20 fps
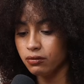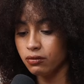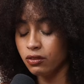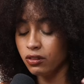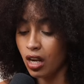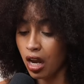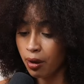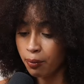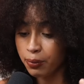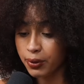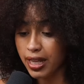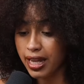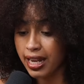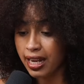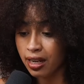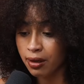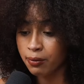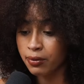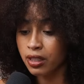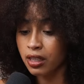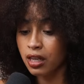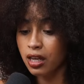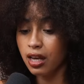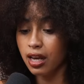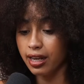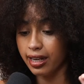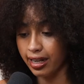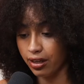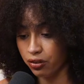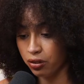not blame
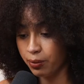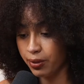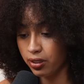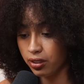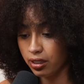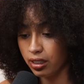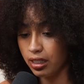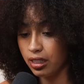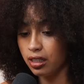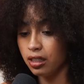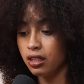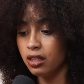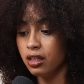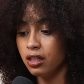accountability